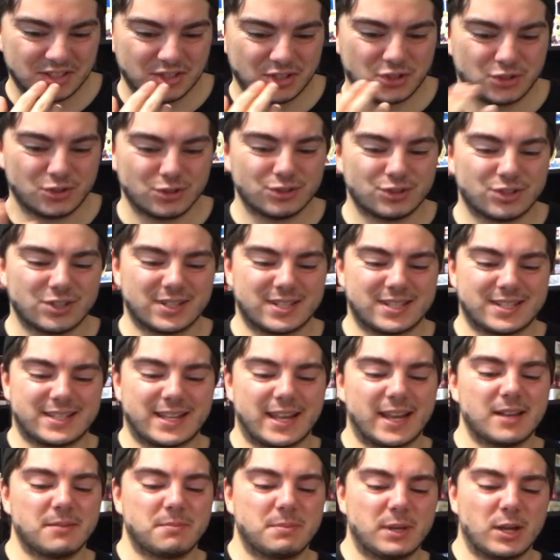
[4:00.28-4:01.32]
She just
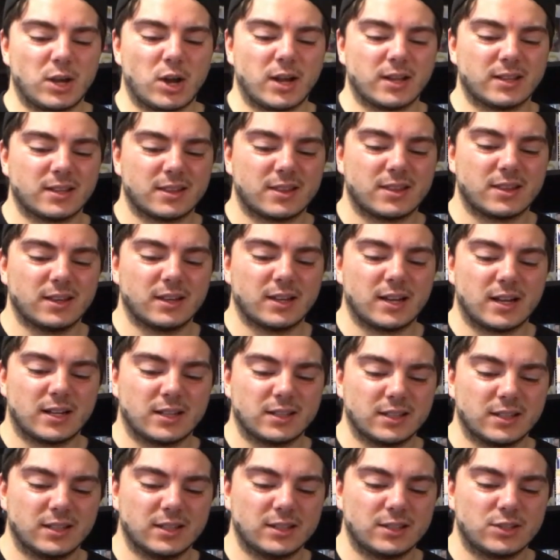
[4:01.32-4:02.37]
stayed behind the thing,
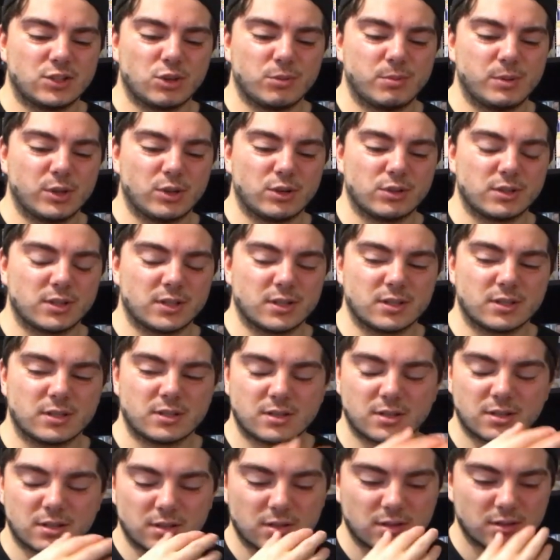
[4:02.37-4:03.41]
honey. To be
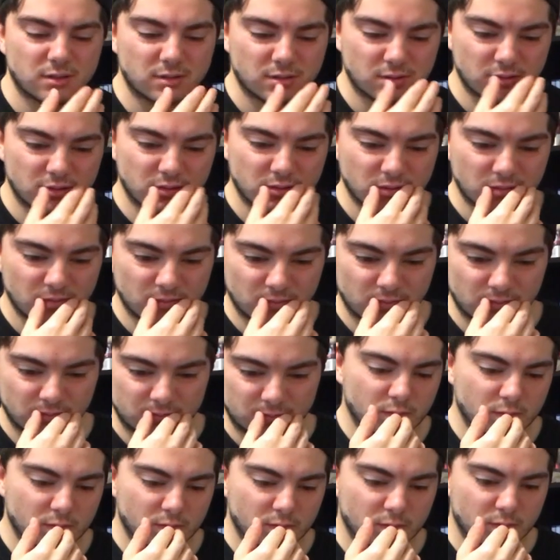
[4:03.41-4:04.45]
honest.
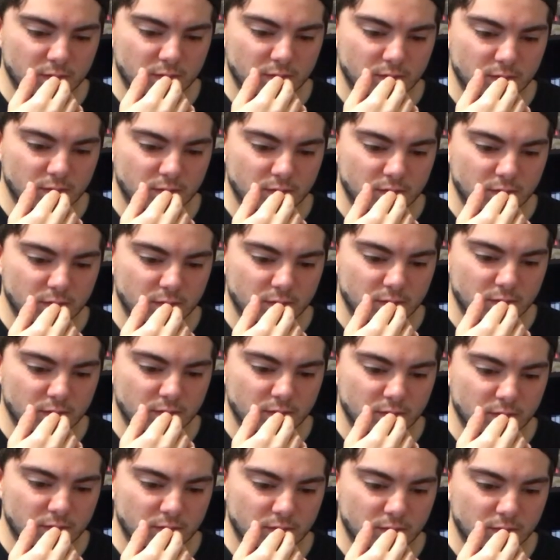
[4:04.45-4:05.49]
That was
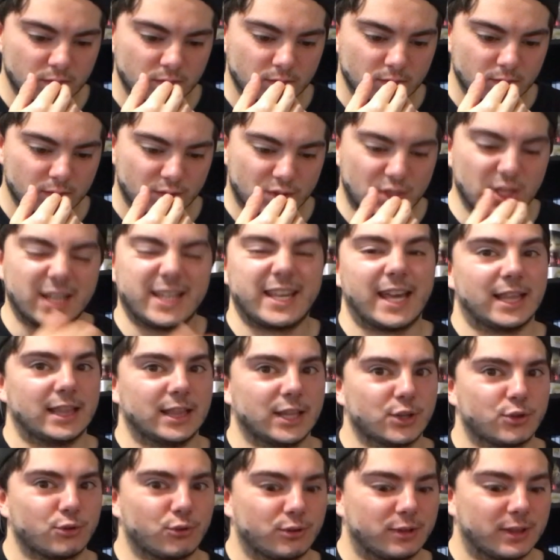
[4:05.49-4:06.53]
dumb. Yeah,
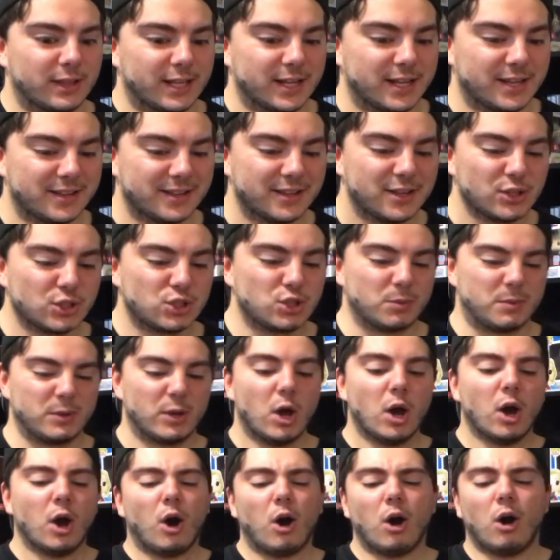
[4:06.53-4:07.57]
literally. To be.
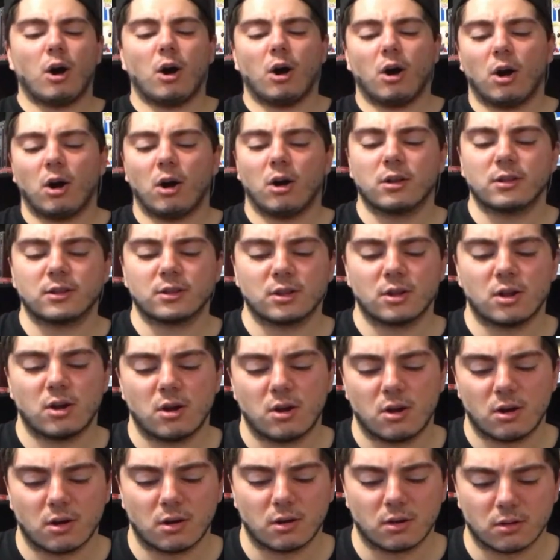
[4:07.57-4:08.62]
Oh
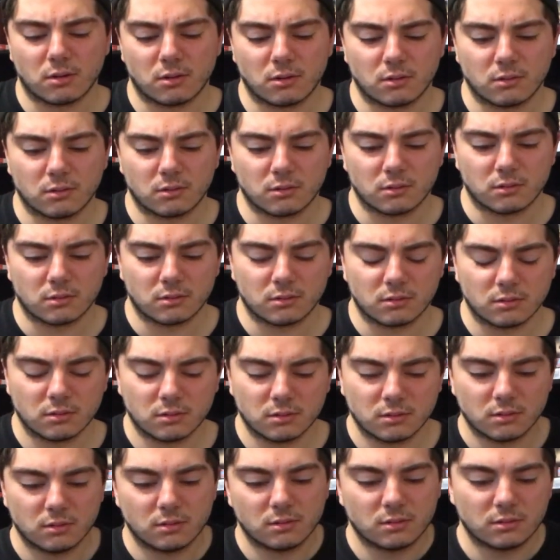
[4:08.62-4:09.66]
no.
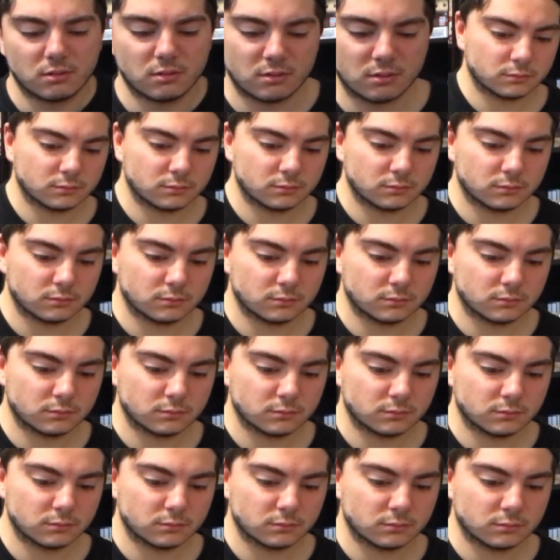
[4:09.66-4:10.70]

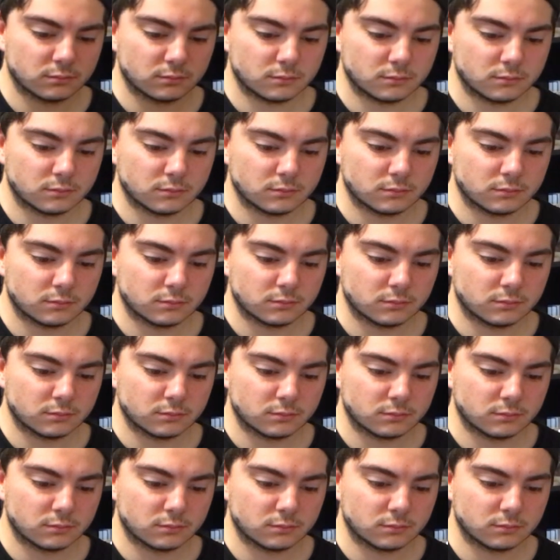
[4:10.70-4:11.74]
Someone stole one in the
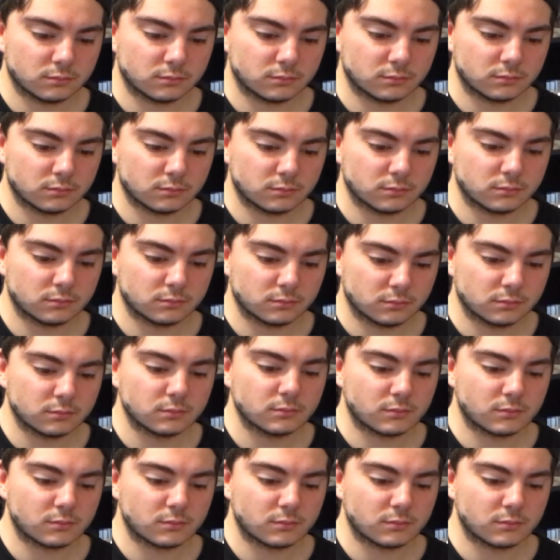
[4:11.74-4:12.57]
future to come here.